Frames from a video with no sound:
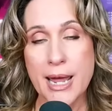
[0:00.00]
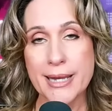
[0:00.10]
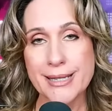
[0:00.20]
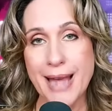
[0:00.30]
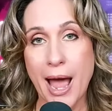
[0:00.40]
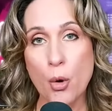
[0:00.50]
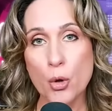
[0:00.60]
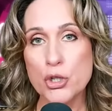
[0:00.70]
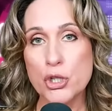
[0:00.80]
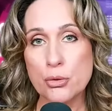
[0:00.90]
It's
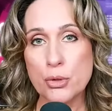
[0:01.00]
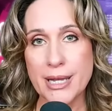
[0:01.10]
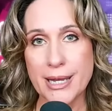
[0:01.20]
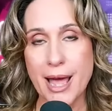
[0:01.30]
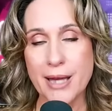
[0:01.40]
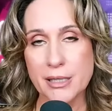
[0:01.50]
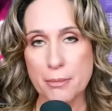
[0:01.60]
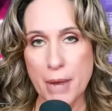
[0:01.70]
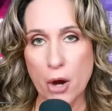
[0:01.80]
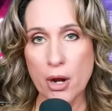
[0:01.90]
our duty as
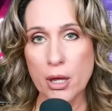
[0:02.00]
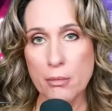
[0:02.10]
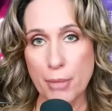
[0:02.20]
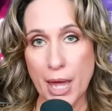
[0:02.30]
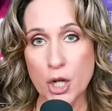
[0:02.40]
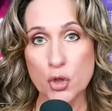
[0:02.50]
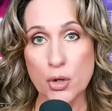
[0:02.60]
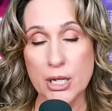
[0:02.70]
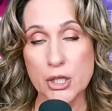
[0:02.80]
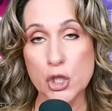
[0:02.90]
American
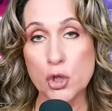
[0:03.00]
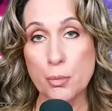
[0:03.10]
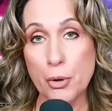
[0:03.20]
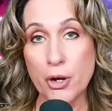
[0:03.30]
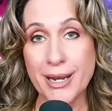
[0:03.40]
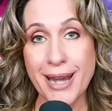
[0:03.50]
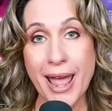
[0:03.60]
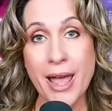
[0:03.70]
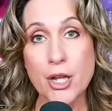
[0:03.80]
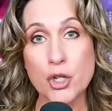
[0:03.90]
patriots to put an
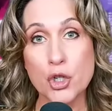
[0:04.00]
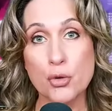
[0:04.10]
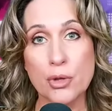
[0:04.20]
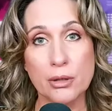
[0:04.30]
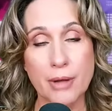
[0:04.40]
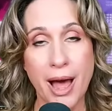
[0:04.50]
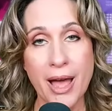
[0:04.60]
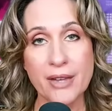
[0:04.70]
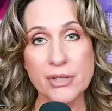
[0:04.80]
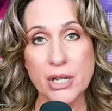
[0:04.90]
end to the
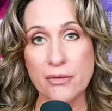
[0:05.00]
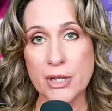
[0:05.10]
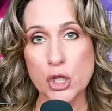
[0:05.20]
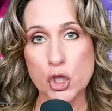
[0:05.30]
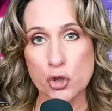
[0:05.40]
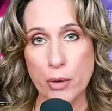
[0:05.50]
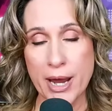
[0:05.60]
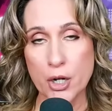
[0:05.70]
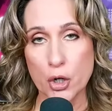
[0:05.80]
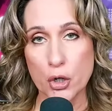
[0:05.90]
lives of these
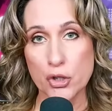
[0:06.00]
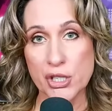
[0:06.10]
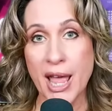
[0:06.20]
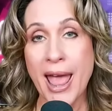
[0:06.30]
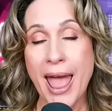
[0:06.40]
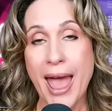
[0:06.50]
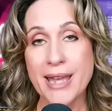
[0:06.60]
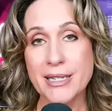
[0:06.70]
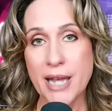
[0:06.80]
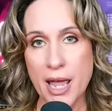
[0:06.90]
traitors
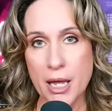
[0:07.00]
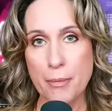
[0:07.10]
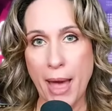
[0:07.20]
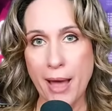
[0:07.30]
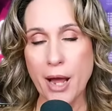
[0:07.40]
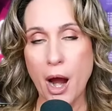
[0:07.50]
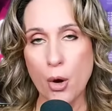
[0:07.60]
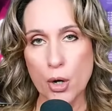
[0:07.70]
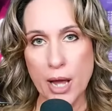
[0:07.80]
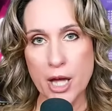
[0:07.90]
and take back
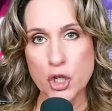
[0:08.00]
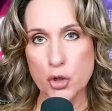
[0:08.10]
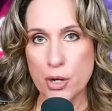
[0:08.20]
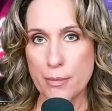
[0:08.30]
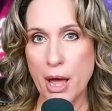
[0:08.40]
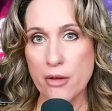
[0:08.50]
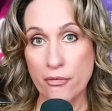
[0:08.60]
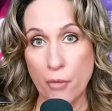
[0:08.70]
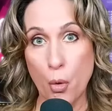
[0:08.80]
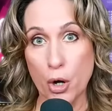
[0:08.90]
our country by
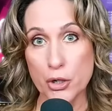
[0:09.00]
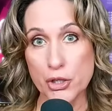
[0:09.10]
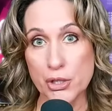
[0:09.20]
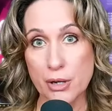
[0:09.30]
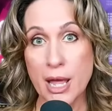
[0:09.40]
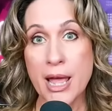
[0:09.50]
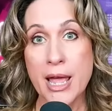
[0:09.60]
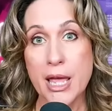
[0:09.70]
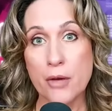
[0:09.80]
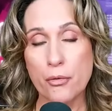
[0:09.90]
force.
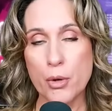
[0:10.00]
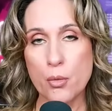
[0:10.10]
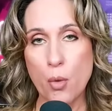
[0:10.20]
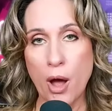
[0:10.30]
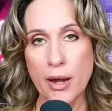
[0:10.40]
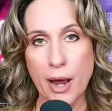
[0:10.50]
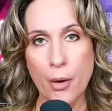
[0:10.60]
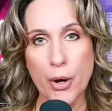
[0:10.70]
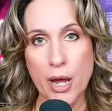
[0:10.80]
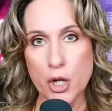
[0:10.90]
If we want
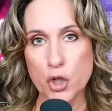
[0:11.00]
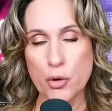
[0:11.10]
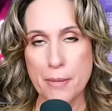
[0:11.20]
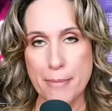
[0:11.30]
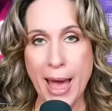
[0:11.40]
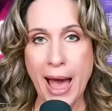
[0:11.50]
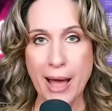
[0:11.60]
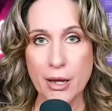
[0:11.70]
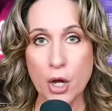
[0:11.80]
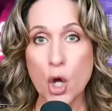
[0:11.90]
our country
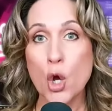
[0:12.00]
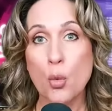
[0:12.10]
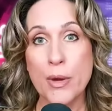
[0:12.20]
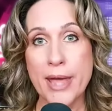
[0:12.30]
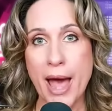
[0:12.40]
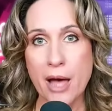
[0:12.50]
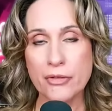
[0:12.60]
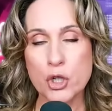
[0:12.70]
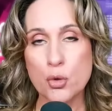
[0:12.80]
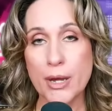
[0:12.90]
back, we
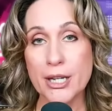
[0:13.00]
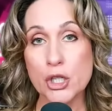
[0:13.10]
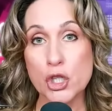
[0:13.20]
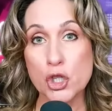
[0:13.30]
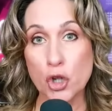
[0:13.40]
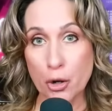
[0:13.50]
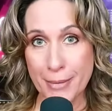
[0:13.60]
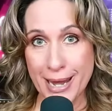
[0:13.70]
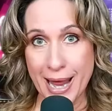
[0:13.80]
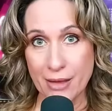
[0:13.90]
have to
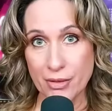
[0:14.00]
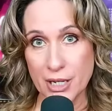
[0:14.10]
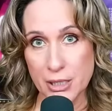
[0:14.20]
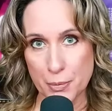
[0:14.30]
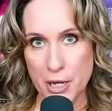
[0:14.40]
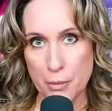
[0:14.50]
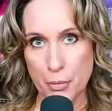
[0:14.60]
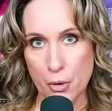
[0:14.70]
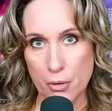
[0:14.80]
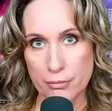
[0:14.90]
exterminate these
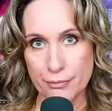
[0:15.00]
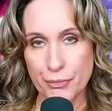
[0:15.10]
people.